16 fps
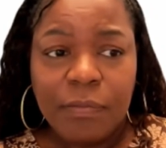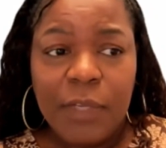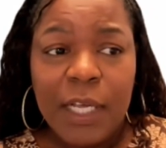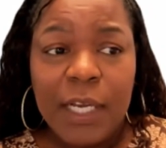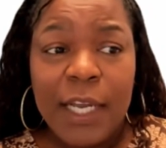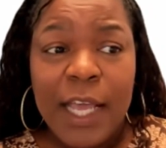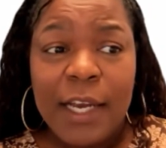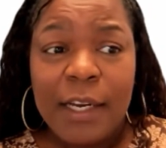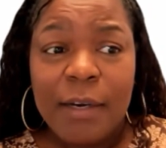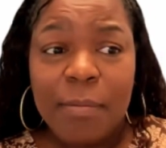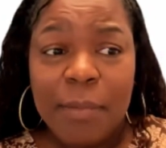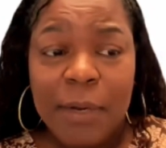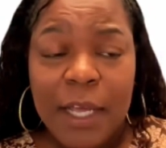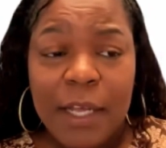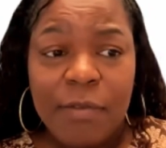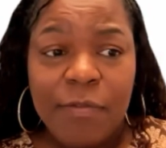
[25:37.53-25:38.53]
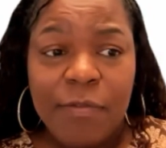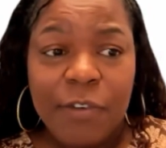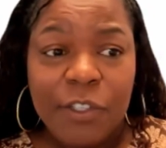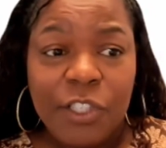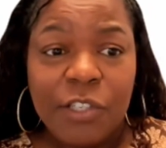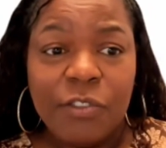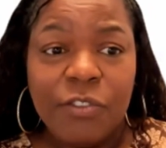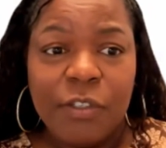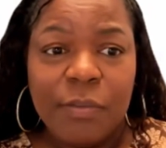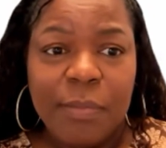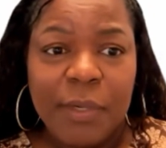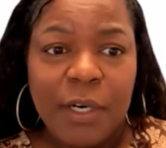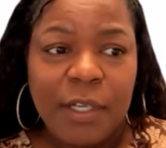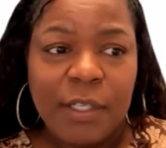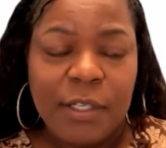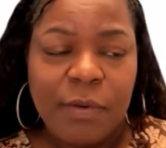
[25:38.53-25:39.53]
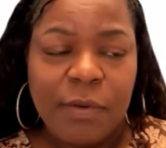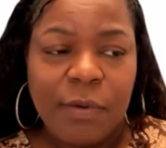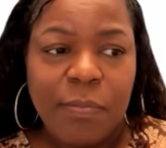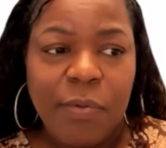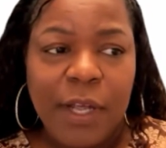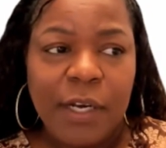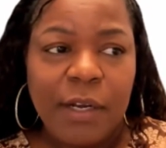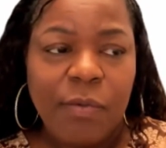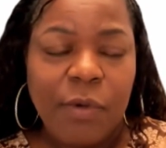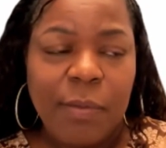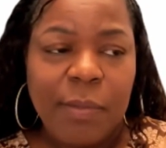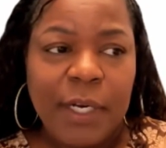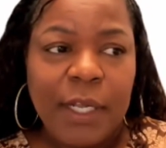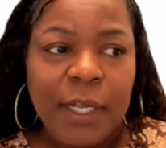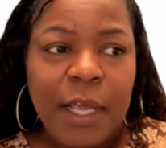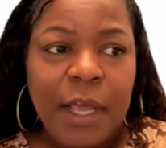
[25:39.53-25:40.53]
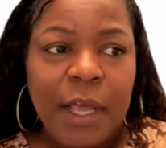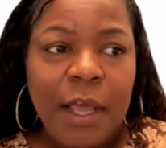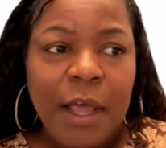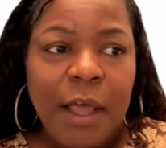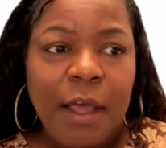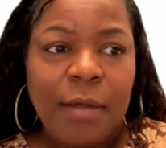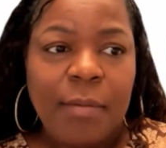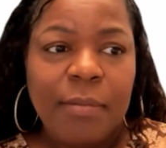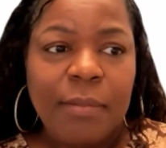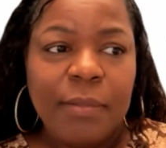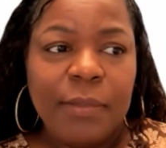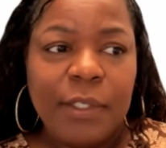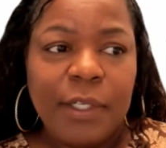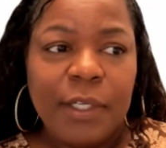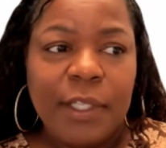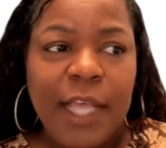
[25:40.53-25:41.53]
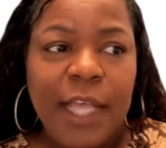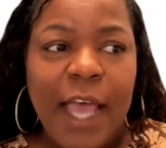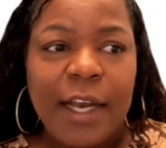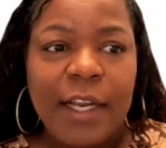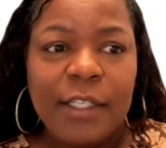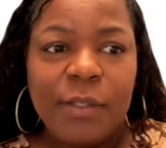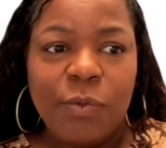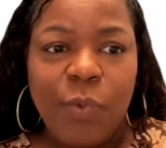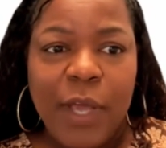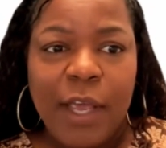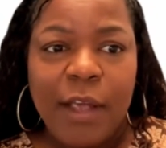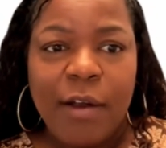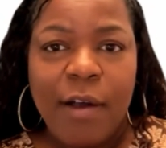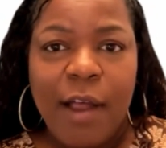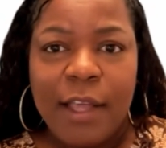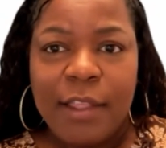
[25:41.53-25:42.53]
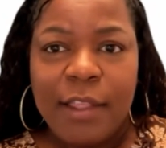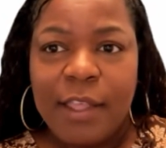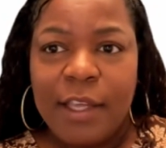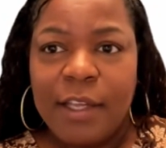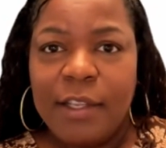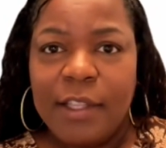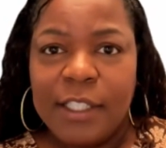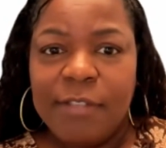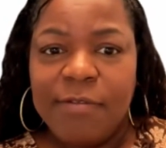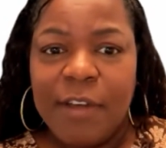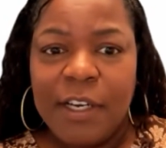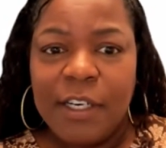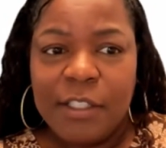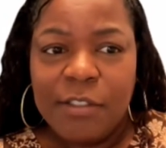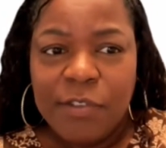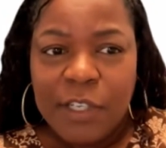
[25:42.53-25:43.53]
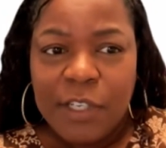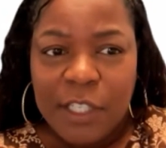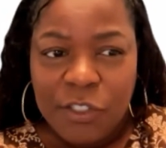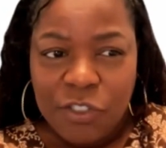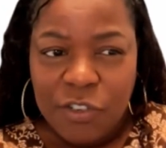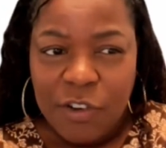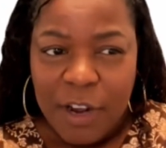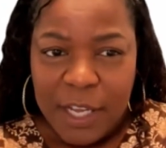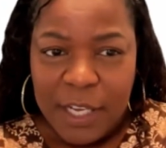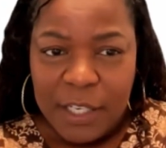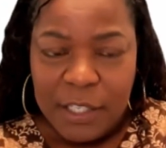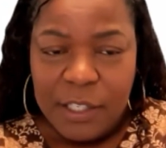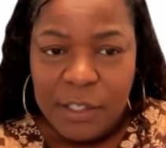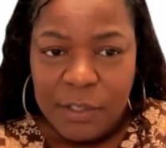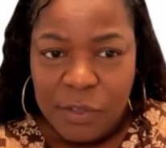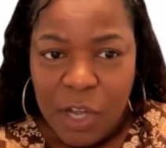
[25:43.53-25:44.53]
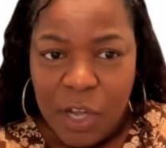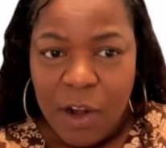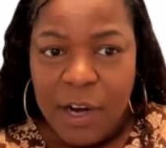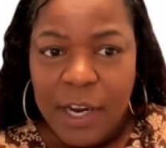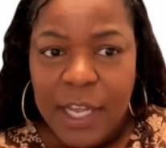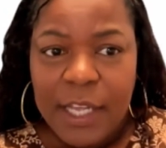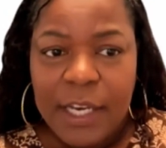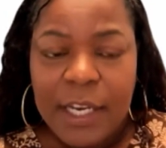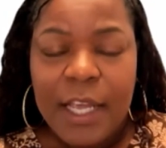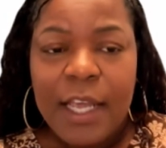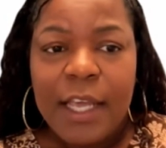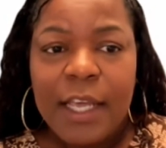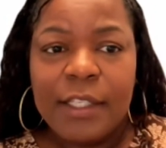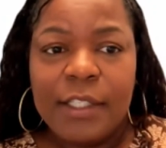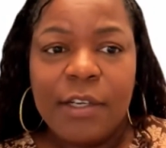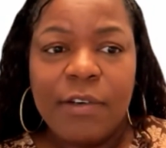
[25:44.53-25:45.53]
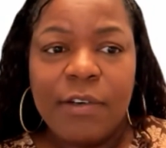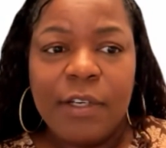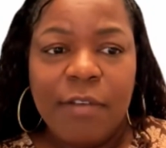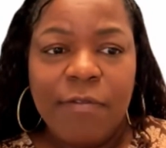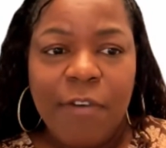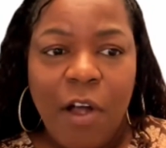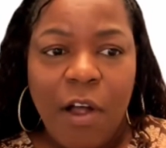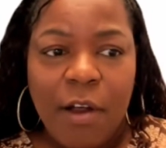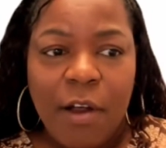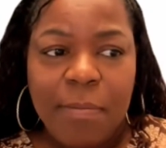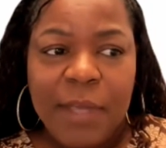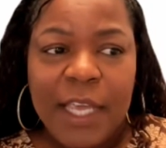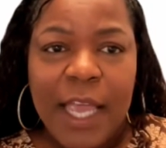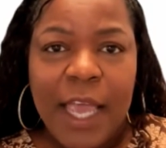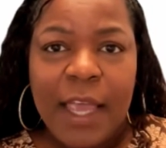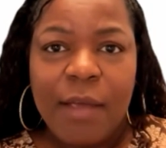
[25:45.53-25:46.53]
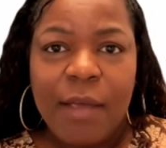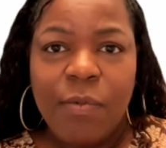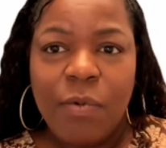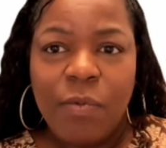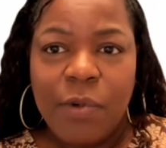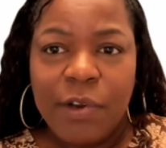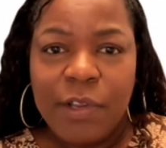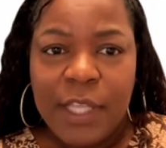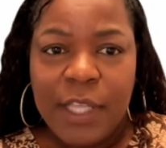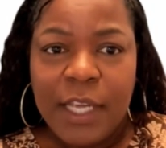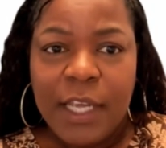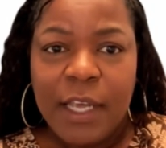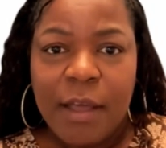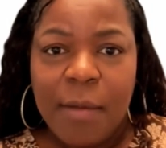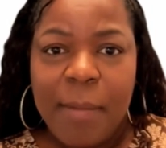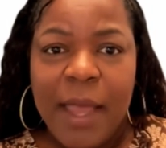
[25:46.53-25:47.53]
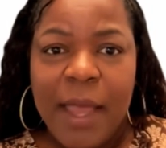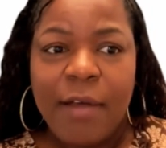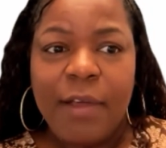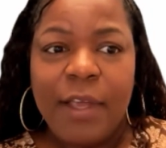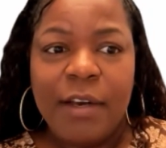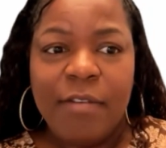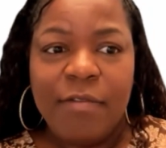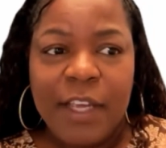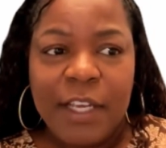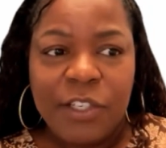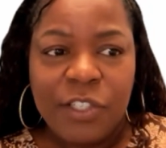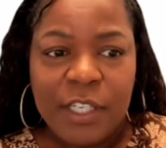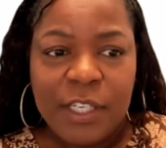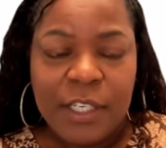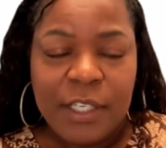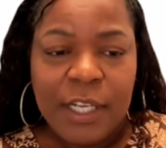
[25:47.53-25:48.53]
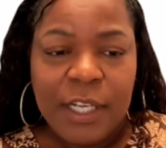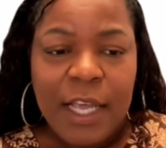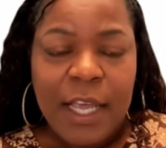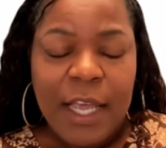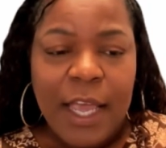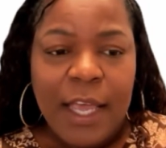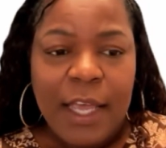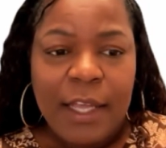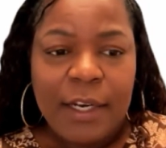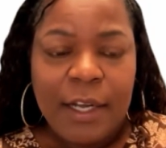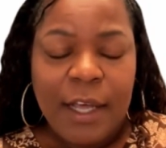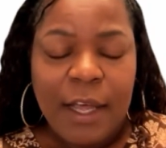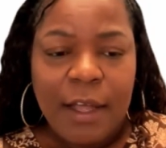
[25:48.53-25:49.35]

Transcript: lead in blood for children, but also in pregnant women. That is where I think this fund is really trying to target, and certainly for RPA, when we're thinking about innovation and